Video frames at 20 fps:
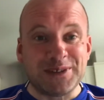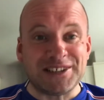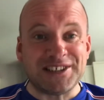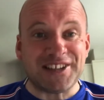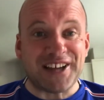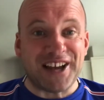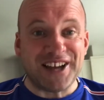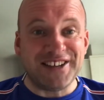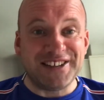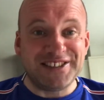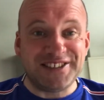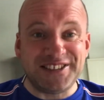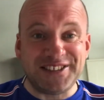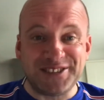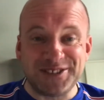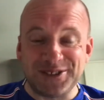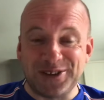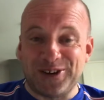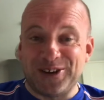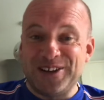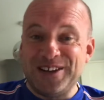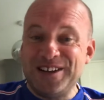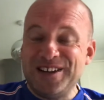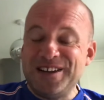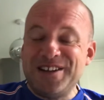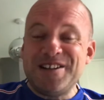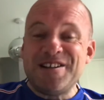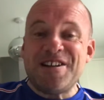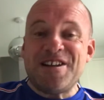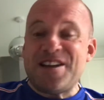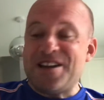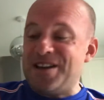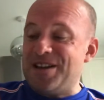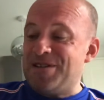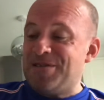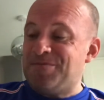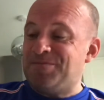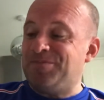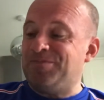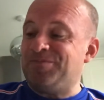sinuses, so,
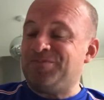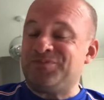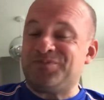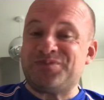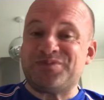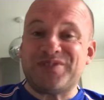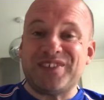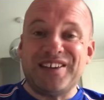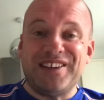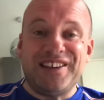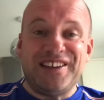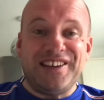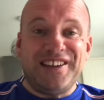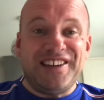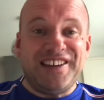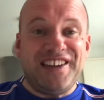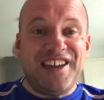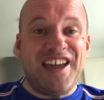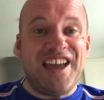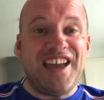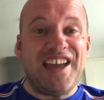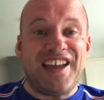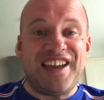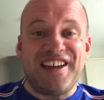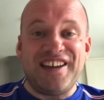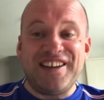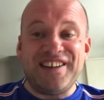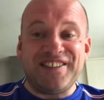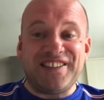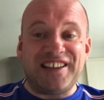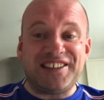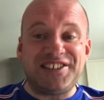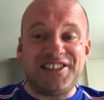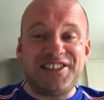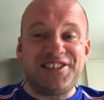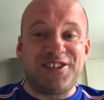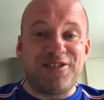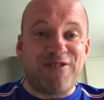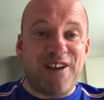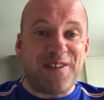um, yeah, that's,
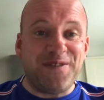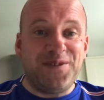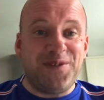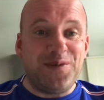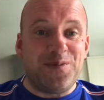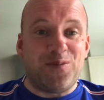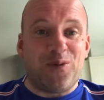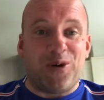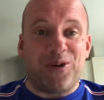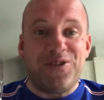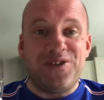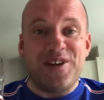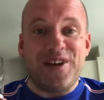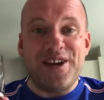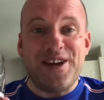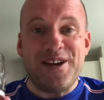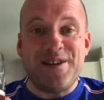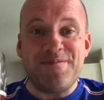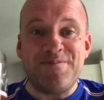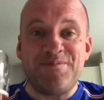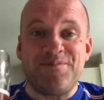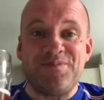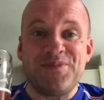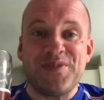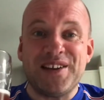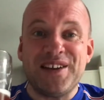it's a random one. Um,